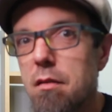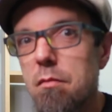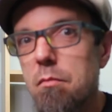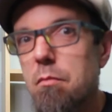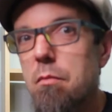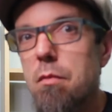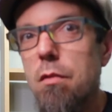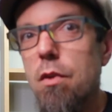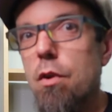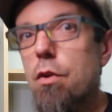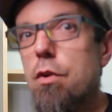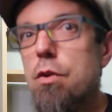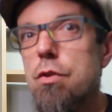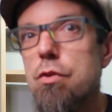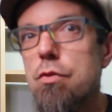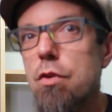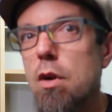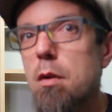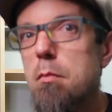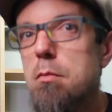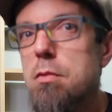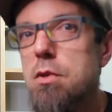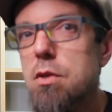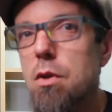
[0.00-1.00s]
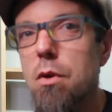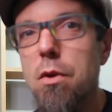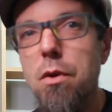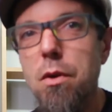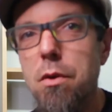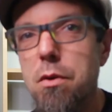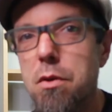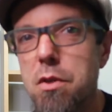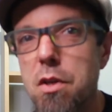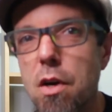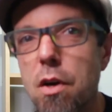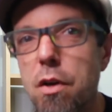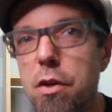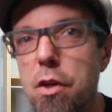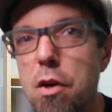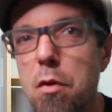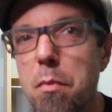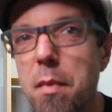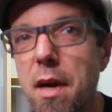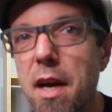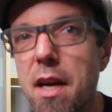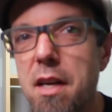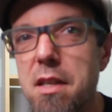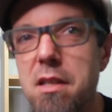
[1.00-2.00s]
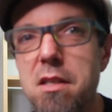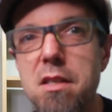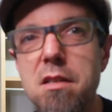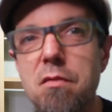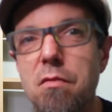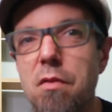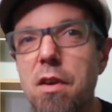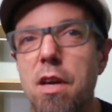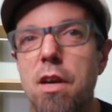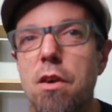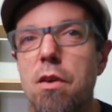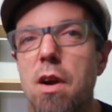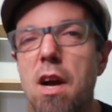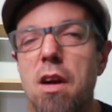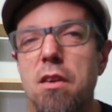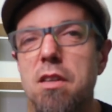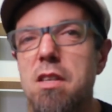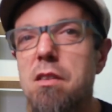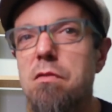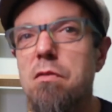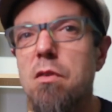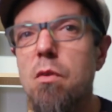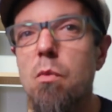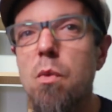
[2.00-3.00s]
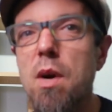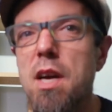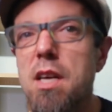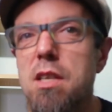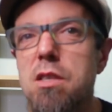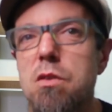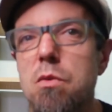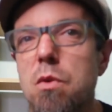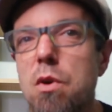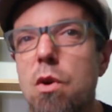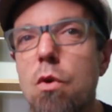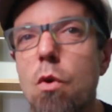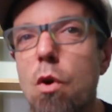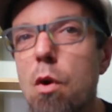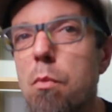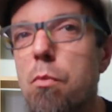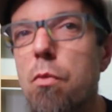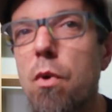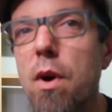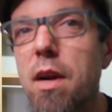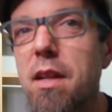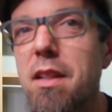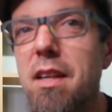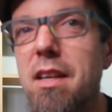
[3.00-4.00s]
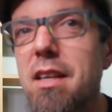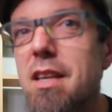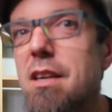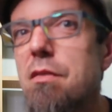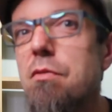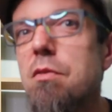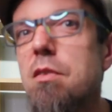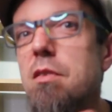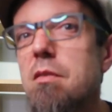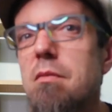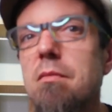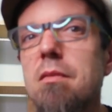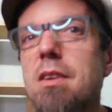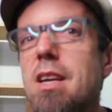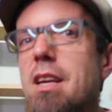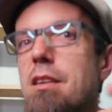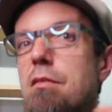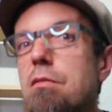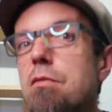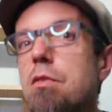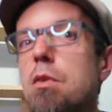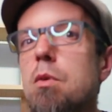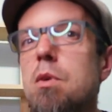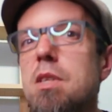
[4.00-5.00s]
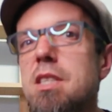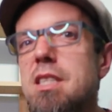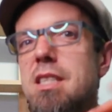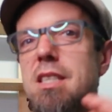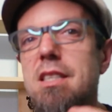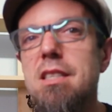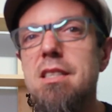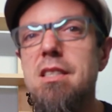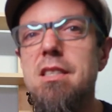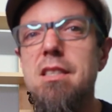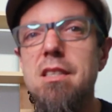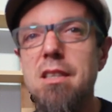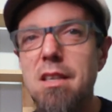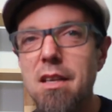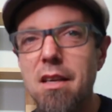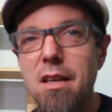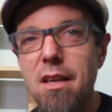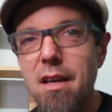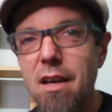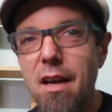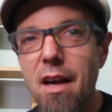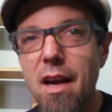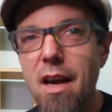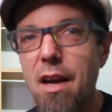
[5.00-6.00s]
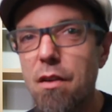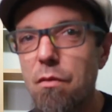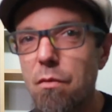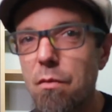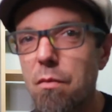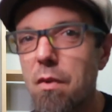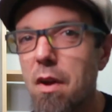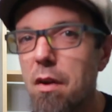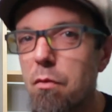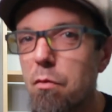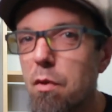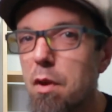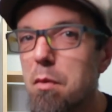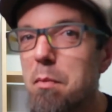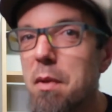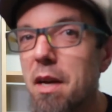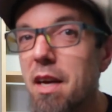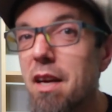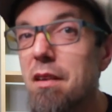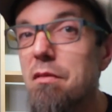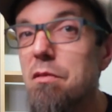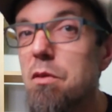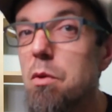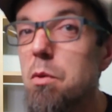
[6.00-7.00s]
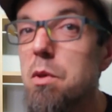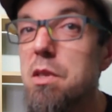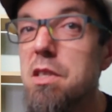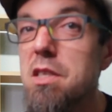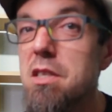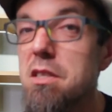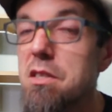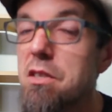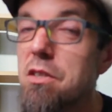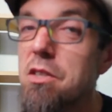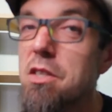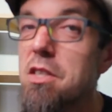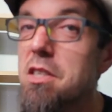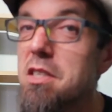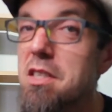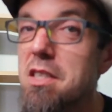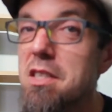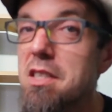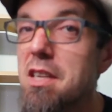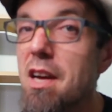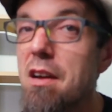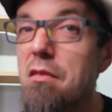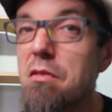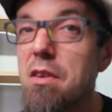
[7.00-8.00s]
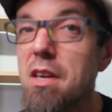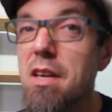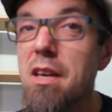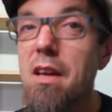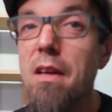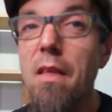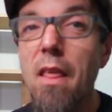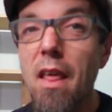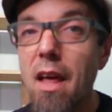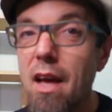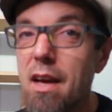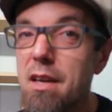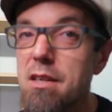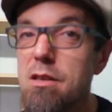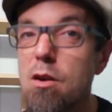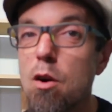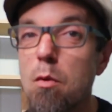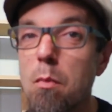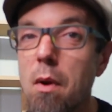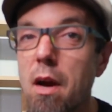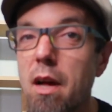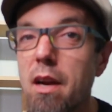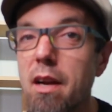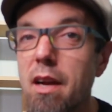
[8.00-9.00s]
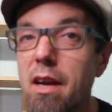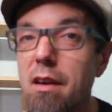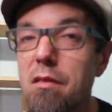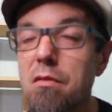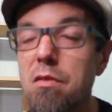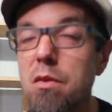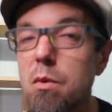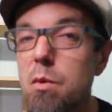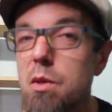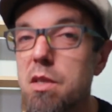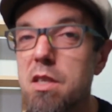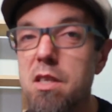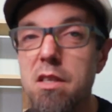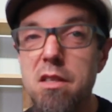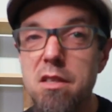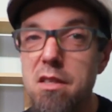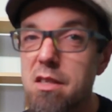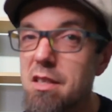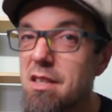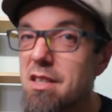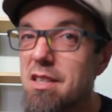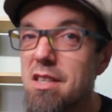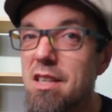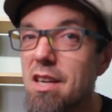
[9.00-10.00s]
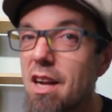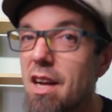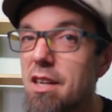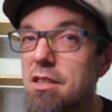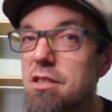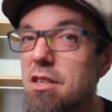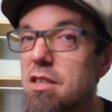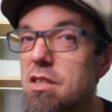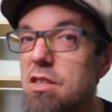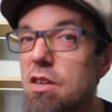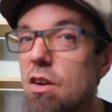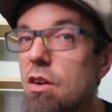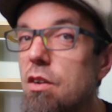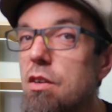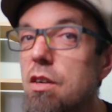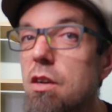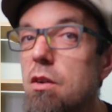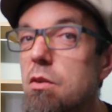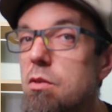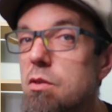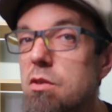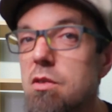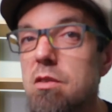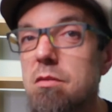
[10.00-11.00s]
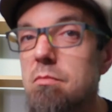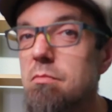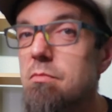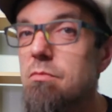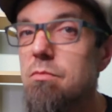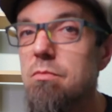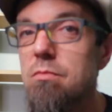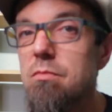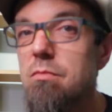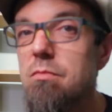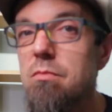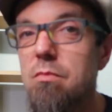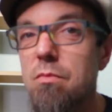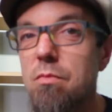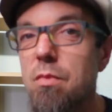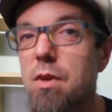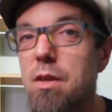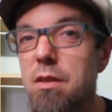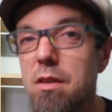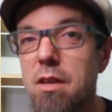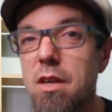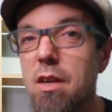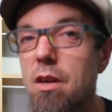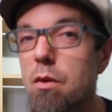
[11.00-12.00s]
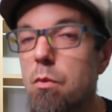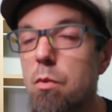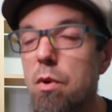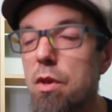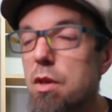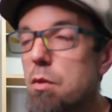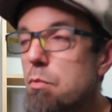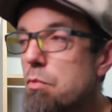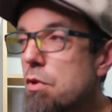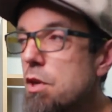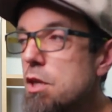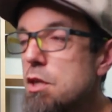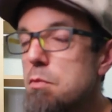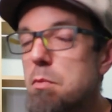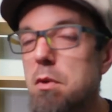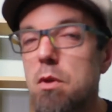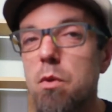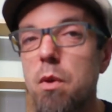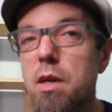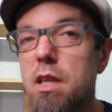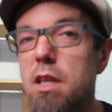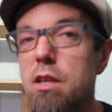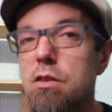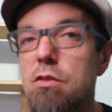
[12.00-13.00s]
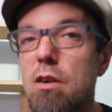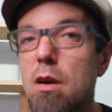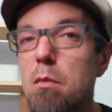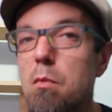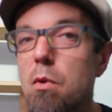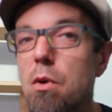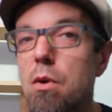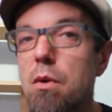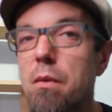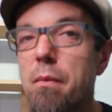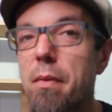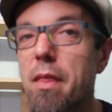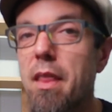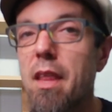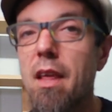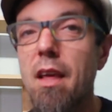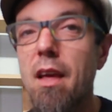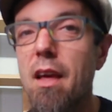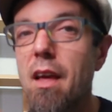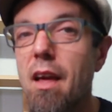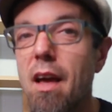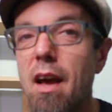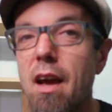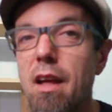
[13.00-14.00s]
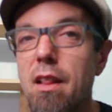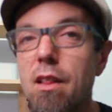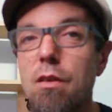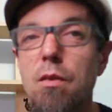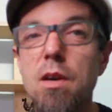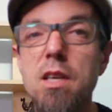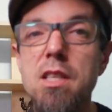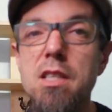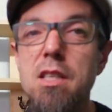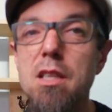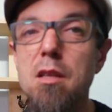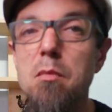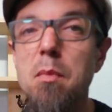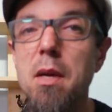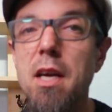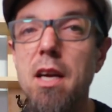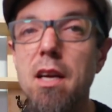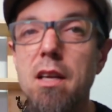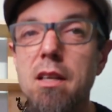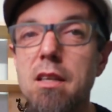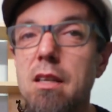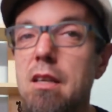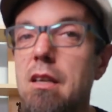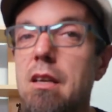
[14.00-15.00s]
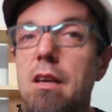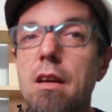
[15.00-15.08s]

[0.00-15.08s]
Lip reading: Learn drum solos on your bass. Figure out different ways to incorporate the different influences. And rhythmic influences are just as heavy as harmonic influences. It's not just all notes. We're the bridge between the drummer and the rest of the band.